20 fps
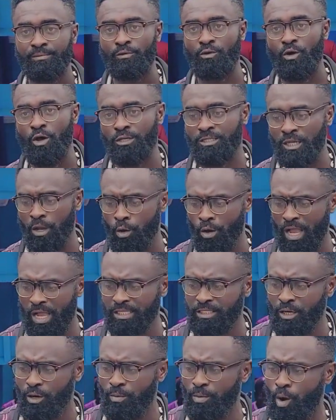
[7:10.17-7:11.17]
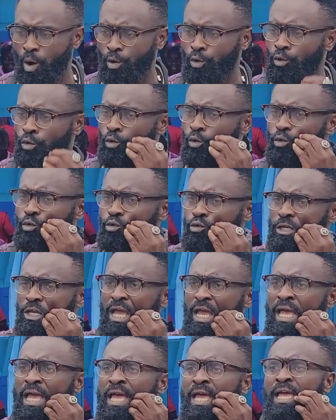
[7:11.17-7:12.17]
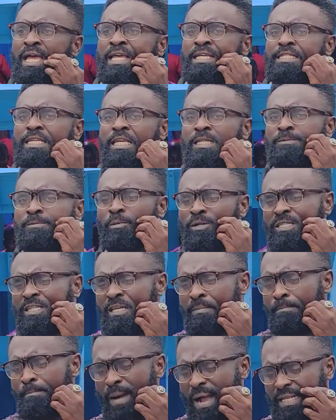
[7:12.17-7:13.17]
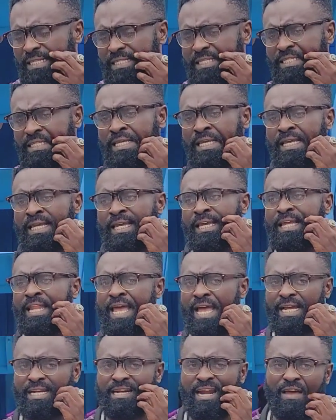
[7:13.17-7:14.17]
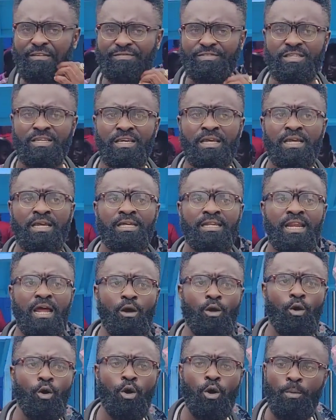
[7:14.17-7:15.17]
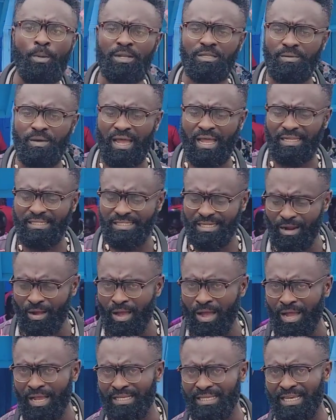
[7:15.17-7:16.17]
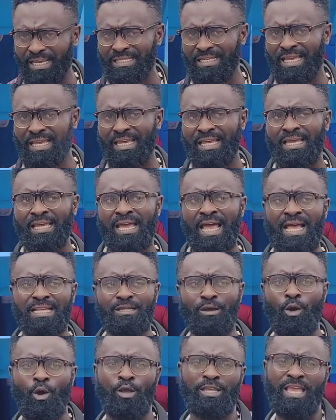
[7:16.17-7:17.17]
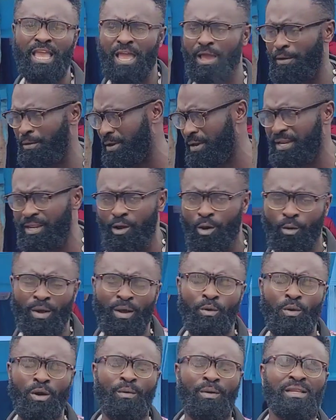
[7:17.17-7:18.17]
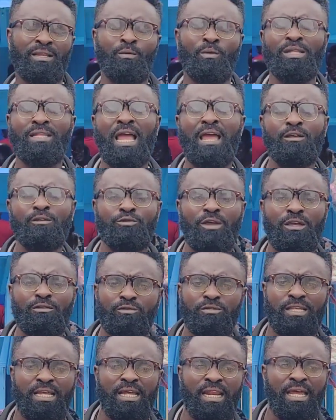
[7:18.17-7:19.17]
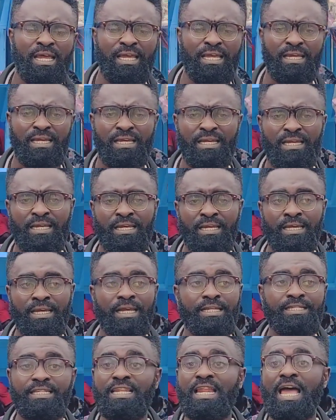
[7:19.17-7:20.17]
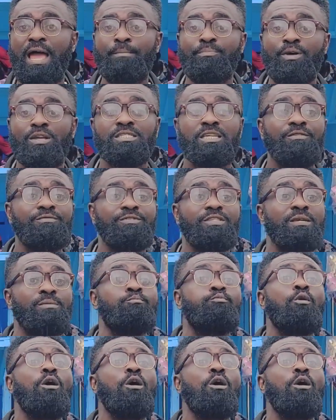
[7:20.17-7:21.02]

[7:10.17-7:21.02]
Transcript: because I'll catch you on who knows her. She's putting much in her craft. Now, over to my catana, I can say, I said, on your radio. What are you trying to tell her? It's an Empress Gifty,